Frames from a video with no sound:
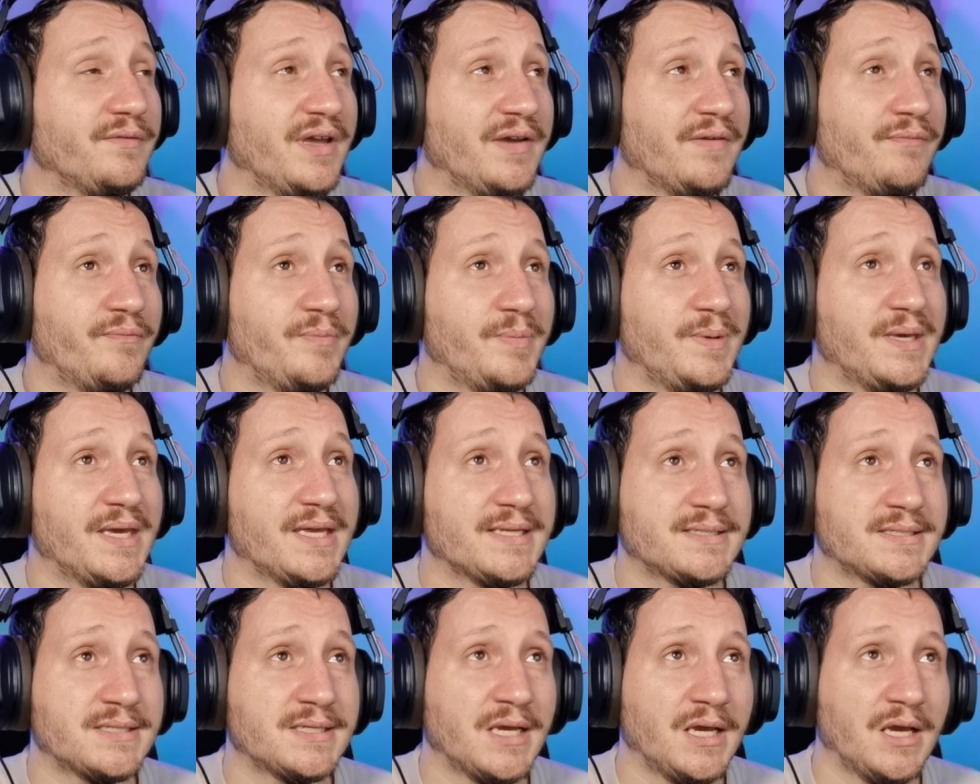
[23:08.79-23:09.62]

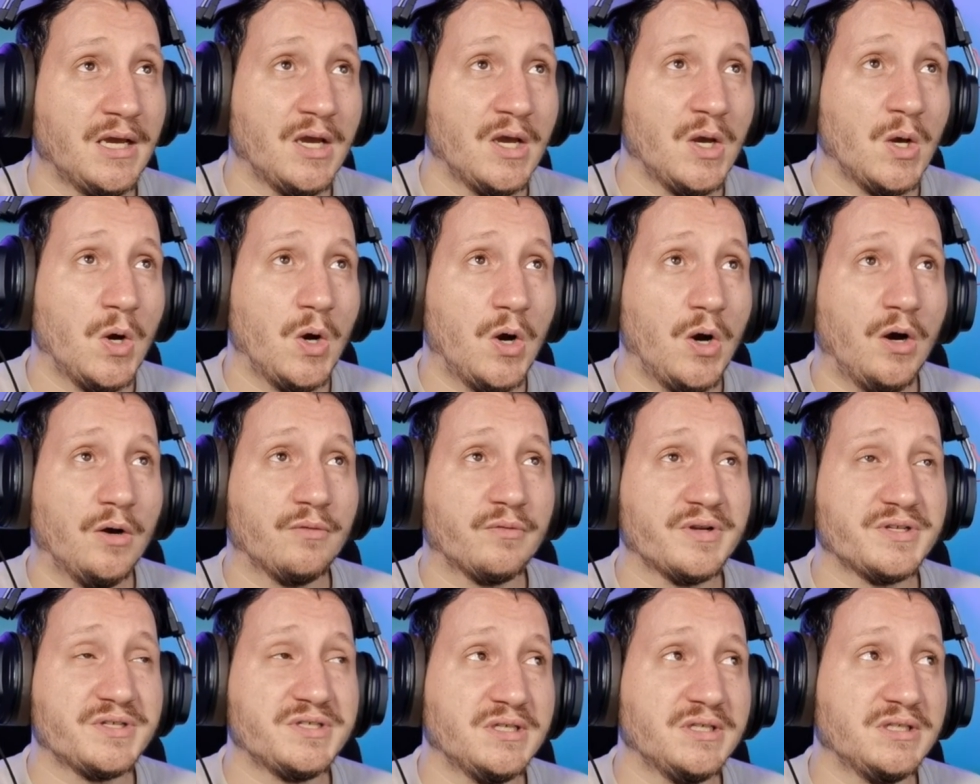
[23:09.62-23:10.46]
FPS
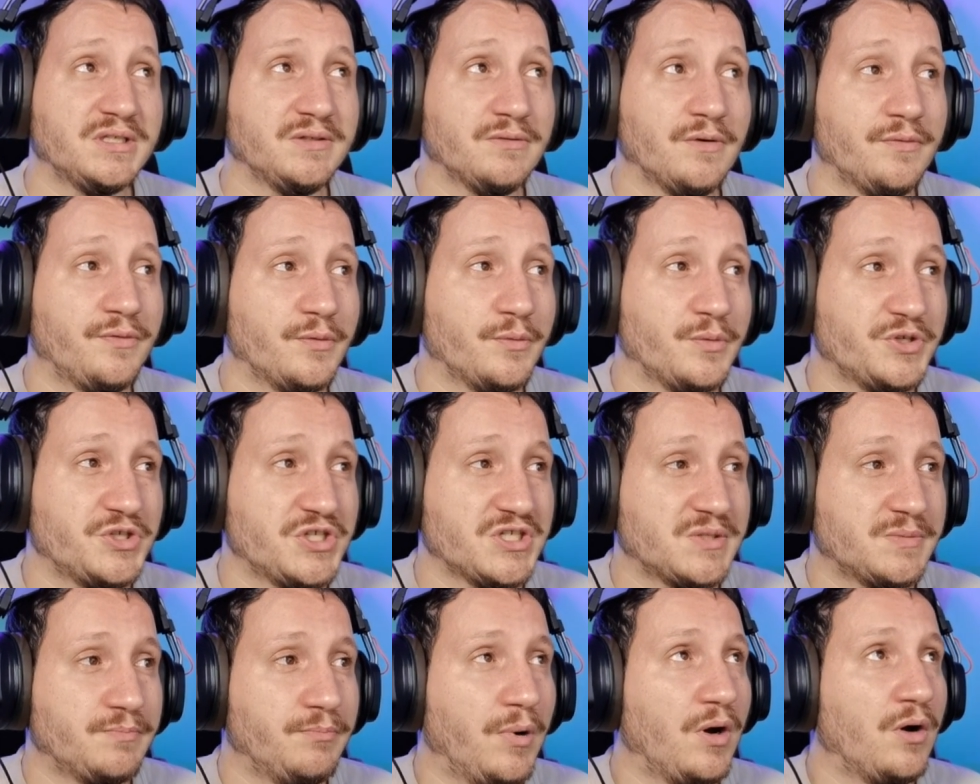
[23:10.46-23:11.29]
on Resident Evil 4, which
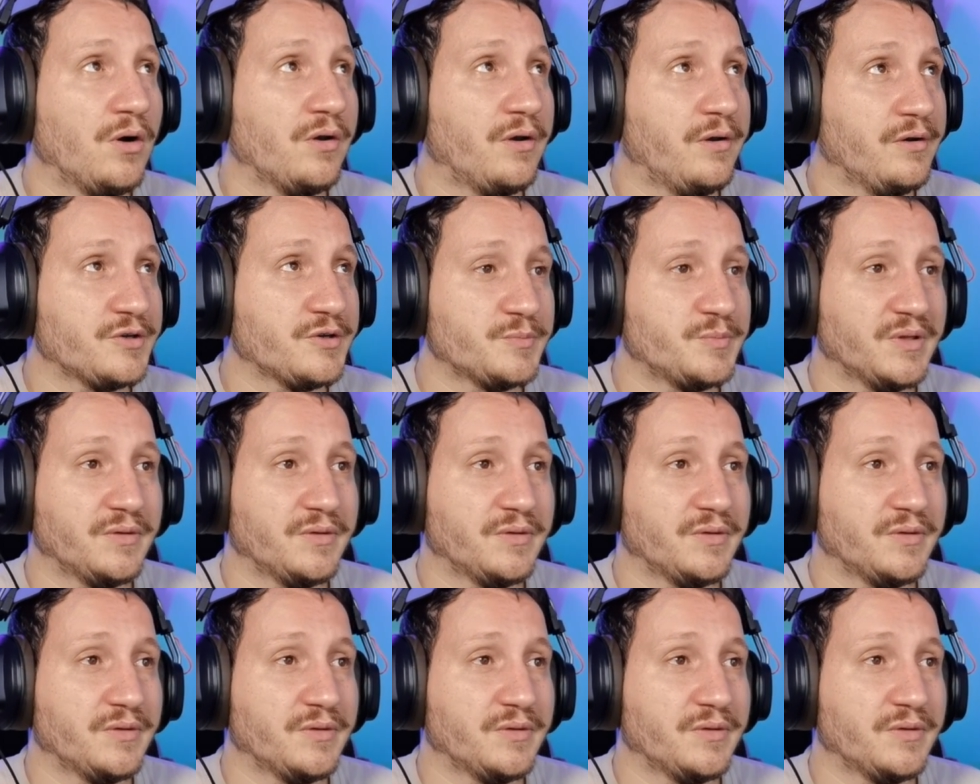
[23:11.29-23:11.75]
is bonkers.